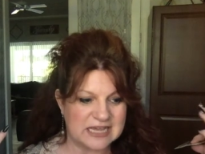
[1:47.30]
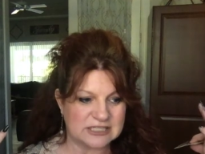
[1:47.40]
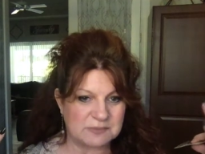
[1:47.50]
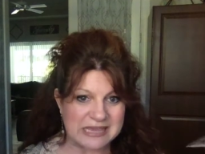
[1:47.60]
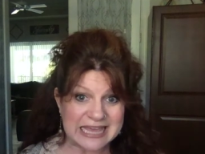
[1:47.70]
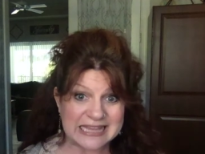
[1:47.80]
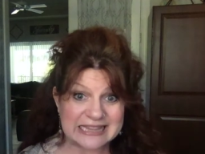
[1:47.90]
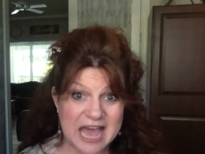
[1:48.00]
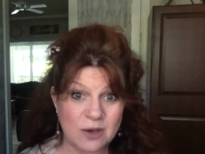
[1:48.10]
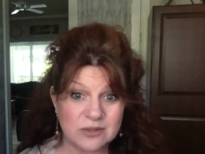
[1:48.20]
speaking
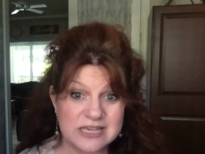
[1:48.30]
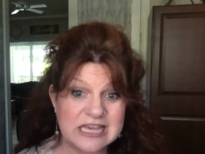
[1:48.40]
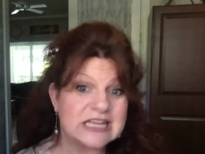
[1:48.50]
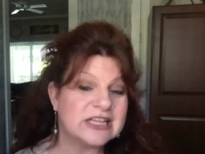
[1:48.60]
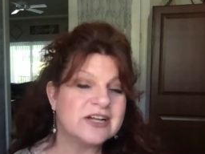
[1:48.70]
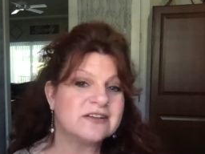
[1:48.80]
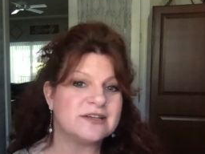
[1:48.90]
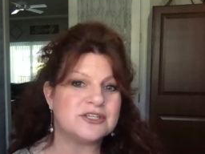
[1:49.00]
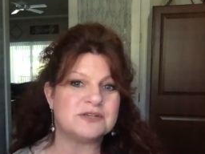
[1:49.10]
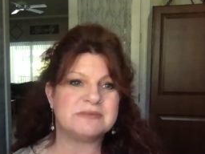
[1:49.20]
loudly and
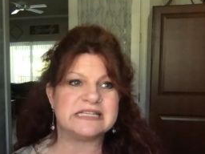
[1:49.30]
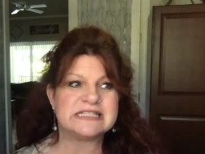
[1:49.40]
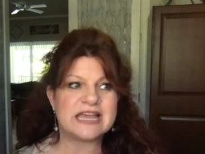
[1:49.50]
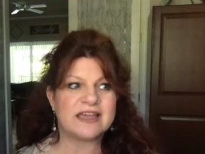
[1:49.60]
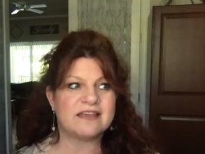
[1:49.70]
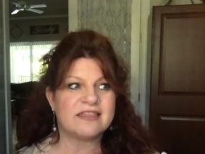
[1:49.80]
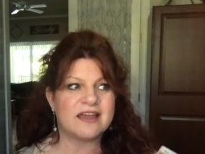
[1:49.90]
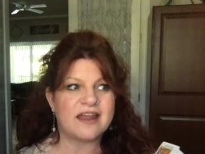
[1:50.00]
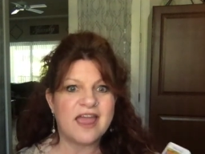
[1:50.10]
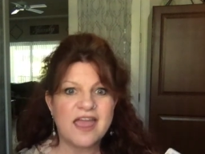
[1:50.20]
clearly to me, saying
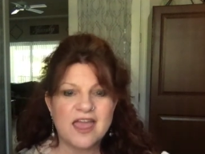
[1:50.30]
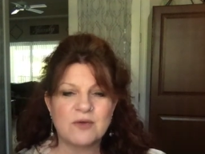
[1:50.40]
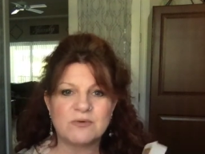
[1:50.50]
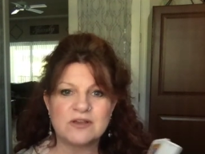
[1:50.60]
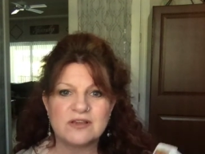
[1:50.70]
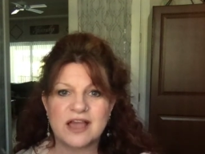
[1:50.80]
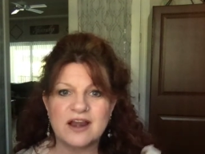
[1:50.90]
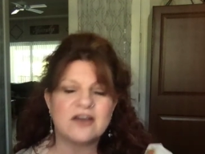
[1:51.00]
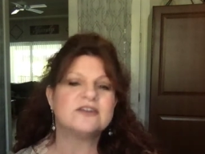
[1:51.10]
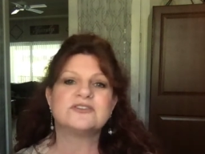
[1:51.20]
that, hey, we
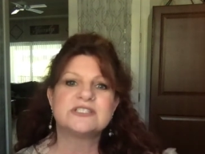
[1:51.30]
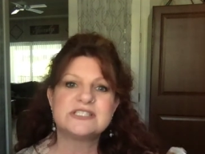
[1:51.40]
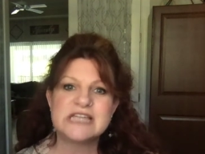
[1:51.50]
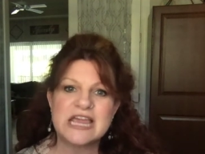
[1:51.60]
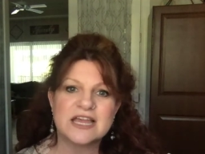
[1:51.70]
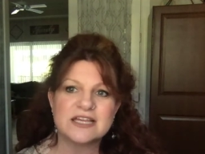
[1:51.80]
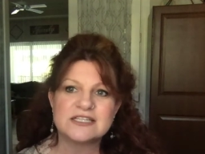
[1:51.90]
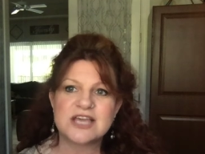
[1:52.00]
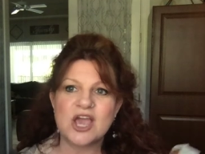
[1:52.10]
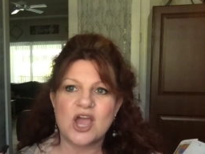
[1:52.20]
gotta
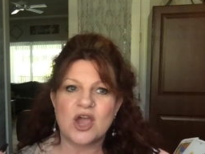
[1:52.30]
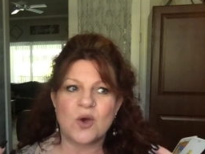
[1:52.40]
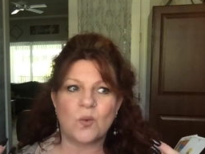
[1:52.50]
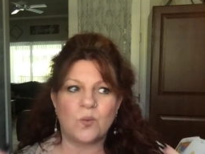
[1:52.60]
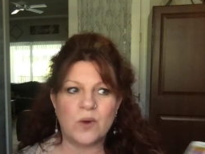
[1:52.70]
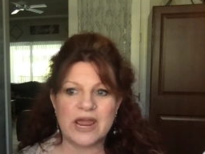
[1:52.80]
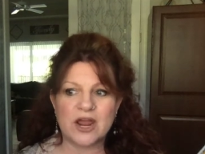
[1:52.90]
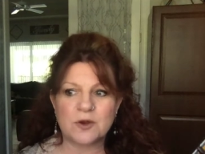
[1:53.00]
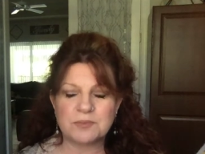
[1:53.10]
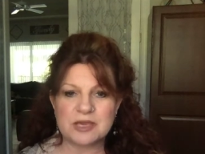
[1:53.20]
understand
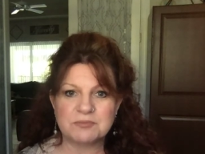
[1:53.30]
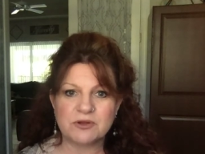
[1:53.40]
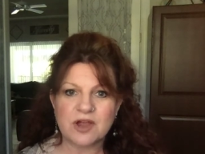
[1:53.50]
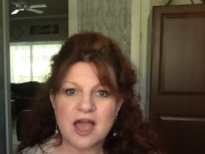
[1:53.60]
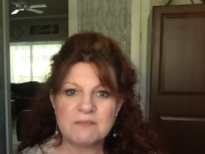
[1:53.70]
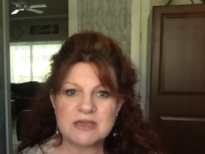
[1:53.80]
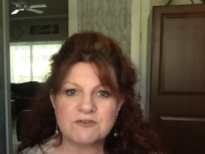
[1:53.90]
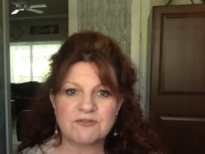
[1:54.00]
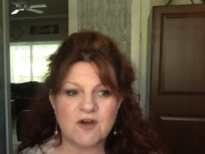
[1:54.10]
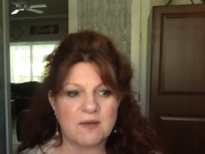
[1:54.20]
where people are coming
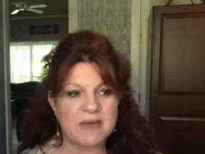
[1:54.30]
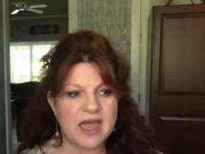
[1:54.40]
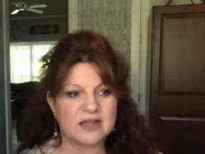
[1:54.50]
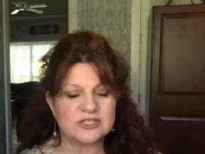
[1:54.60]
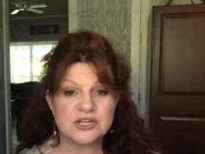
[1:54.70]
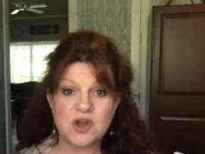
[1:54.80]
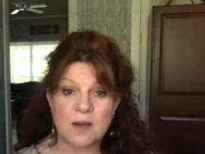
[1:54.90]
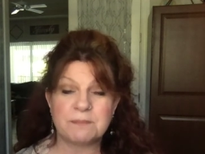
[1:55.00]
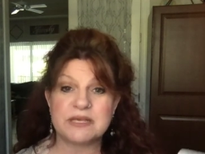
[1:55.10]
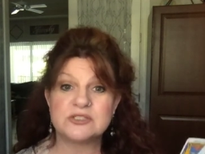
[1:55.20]
from and to
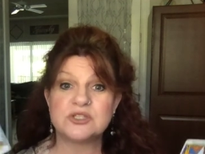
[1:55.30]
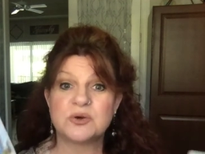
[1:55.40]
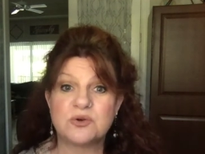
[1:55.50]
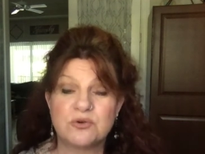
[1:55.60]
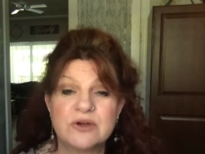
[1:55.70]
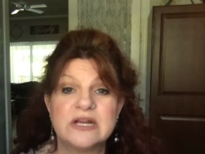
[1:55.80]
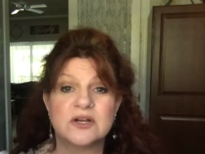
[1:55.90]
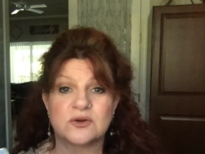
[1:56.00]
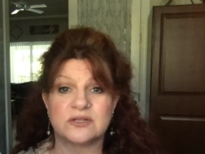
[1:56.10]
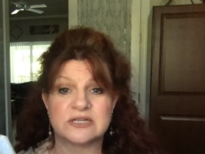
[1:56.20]
not be so
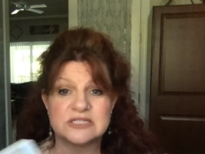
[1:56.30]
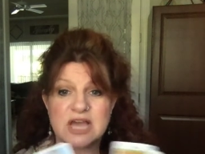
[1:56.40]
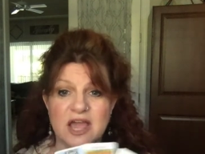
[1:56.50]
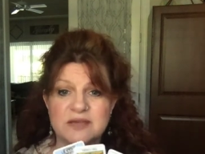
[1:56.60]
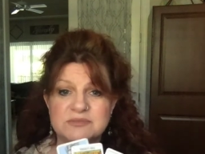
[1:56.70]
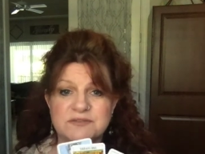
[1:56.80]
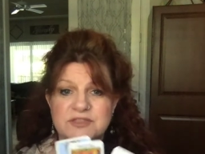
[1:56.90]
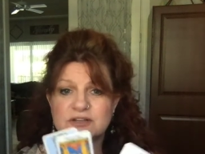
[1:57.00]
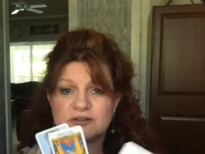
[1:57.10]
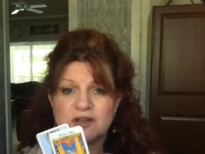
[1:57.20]
critical at times of
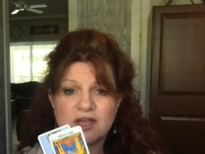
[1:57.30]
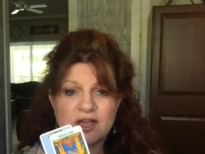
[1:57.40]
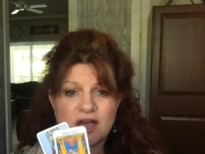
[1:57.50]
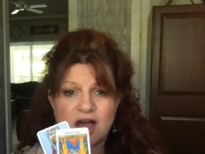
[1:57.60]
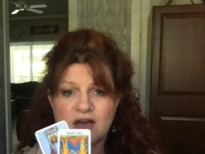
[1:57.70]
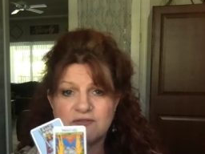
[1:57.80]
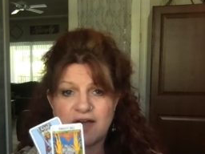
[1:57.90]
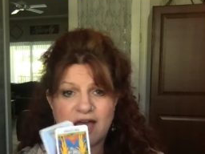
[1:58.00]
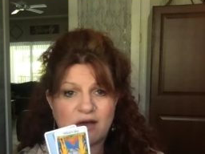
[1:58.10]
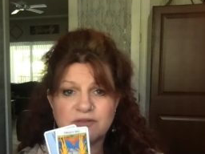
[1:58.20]
their of
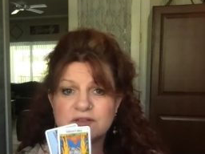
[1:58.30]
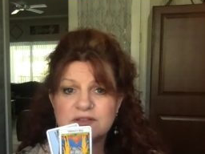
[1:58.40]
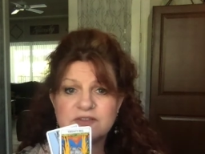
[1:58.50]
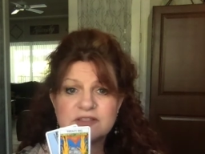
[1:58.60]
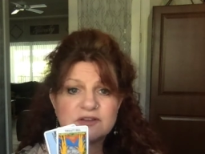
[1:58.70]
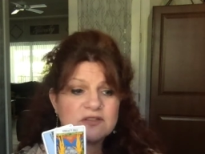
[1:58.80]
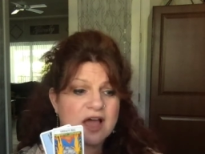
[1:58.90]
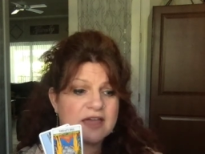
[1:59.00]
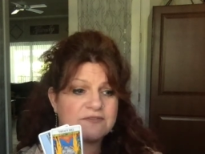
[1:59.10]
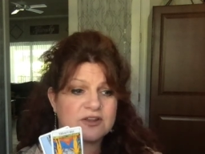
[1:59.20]
how they're living their
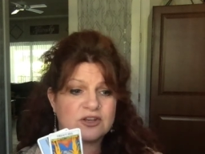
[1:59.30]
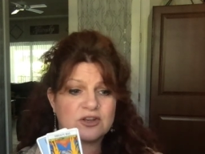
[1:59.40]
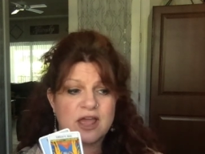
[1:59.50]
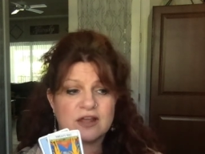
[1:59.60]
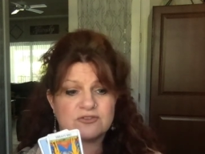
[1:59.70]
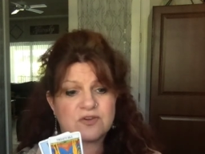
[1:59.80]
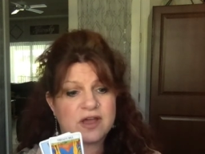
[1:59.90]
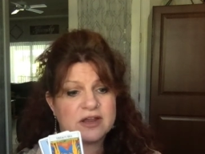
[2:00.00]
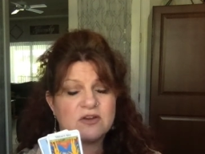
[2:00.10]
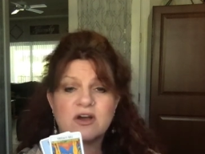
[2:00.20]
life and and
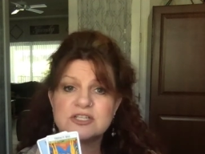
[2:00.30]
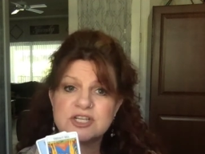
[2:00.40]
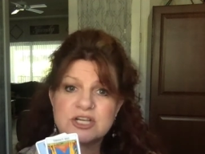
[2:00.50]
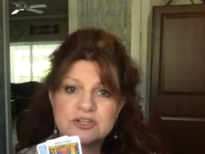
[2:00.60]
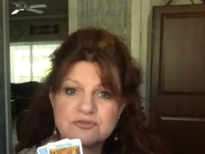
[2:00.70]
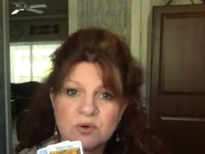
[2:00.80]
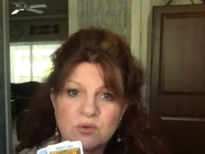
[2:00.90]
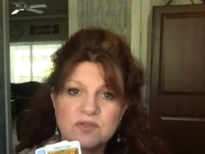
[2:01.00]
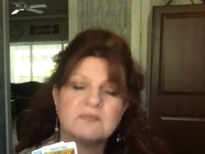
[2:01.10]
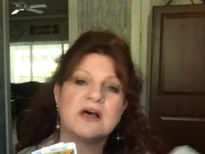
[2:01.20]
try not to
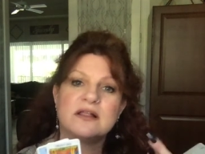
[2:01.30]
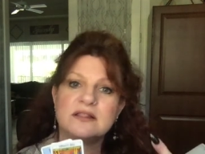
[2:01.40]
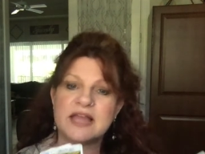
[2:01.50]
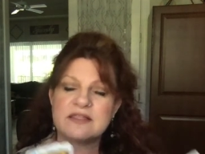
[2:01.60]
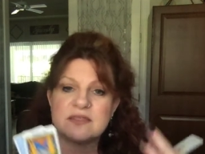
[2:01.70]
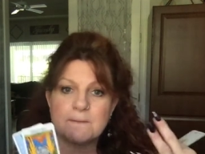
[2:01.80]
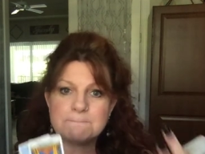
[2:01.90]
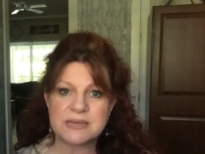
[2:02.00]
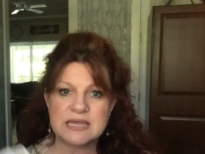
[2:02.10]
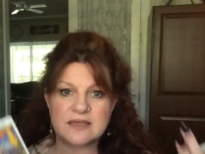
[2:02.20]
control them let them
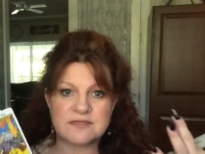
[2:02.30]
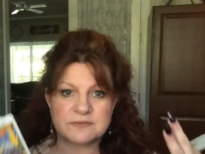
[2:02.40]
be